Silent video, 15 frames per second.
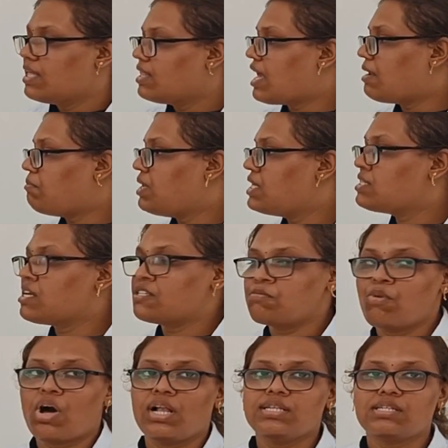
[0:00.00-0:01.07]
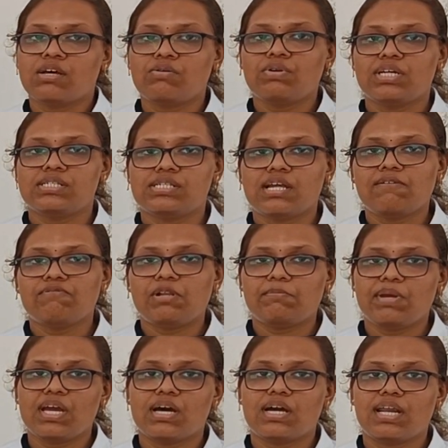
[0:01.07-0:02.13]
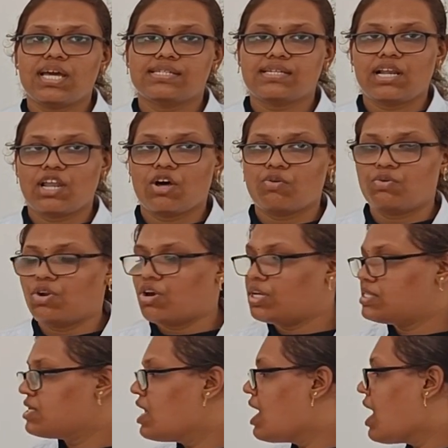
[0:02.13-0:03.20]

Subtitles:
That means a small sound itself will be heard as a loud noise.